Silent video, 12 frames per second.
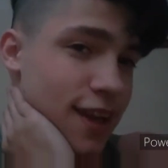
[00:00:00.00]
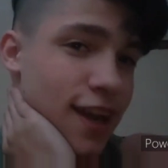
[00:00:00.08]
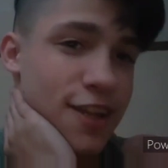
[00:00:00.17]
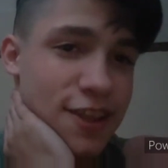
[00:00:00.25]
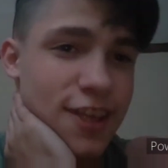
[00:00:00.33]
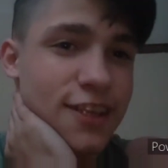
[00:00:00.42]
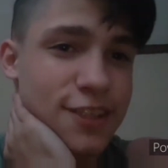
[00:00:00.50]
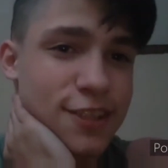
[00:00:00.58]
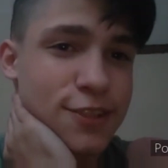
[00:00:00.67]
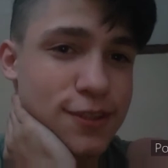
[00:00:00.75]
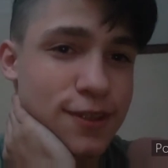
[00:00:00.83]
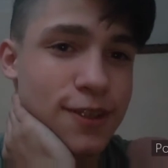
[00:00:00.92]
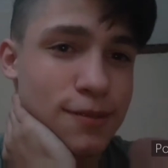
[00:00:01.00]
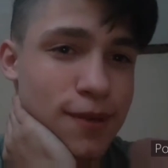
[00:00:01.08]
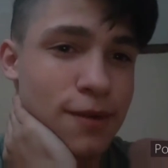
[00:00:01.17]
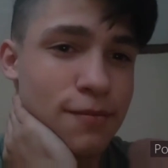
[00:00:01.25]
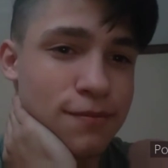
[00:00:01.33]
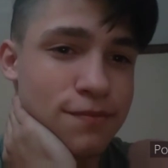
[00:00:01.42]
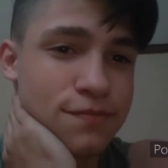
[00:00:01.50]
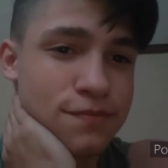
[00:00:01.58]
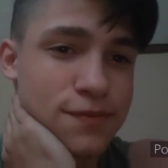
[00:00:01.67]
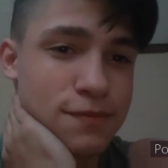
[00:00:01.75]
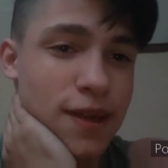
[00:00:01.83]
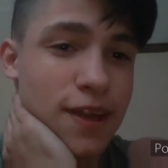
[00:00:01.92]
I think this story about
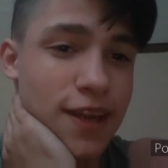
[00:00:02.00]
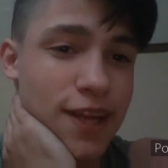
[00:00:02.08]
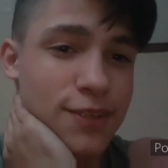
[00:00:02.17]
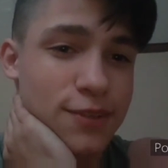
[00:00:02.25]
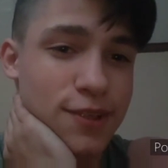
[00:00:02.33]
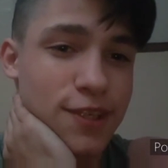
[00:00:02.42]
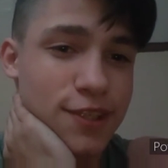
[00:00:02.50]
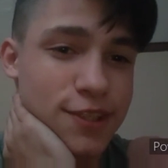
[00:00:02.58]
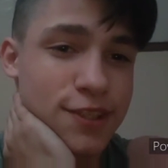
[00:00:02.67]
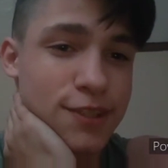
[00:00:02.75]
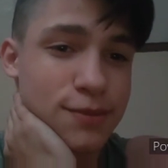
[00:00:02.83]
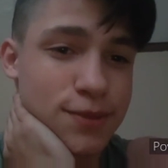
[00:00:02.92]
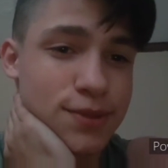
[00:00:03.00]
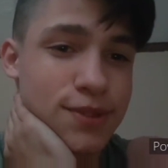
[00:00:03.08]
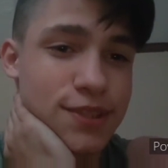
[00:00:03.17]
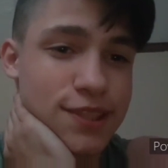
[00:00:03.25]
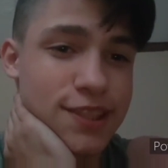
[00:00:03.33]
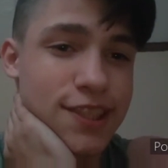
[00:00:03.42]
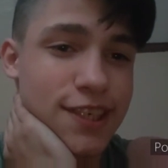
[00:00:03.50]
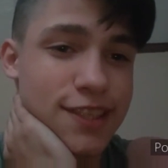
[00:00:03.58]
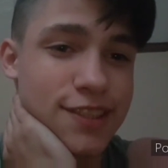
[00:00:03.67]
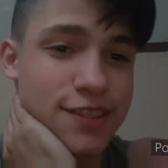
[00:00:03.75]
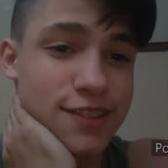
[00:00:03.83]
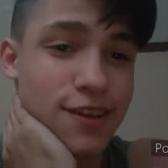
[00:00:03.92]
my last relationship would really kick
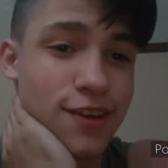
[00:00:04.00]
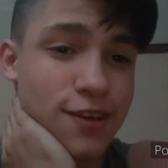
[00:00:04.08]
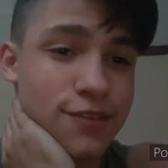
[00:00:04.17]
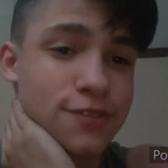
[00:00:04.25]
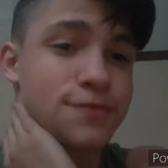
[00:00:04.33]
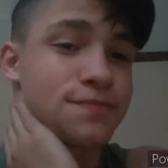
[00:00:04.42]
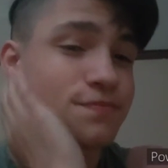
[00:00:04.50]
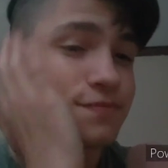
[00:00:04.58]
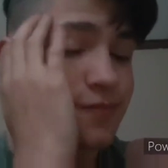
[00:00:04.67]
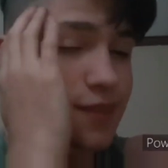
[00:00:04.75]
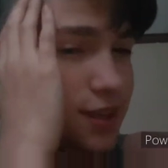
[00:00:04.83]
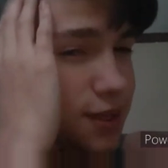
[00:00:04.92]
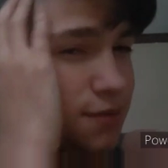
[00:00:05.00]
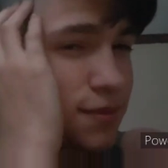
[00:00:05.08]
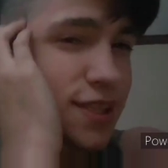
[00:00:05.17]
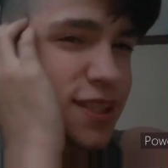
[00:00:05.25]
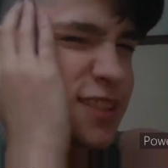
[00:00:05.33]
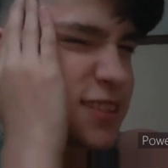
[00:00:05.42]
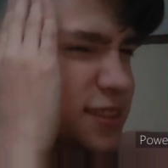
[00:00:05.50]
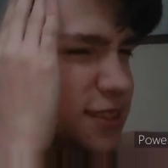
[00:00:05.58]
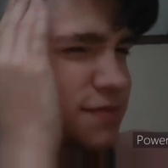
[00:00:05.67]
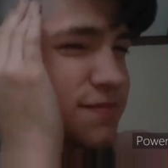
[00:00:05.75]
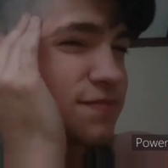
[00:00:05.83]
this off because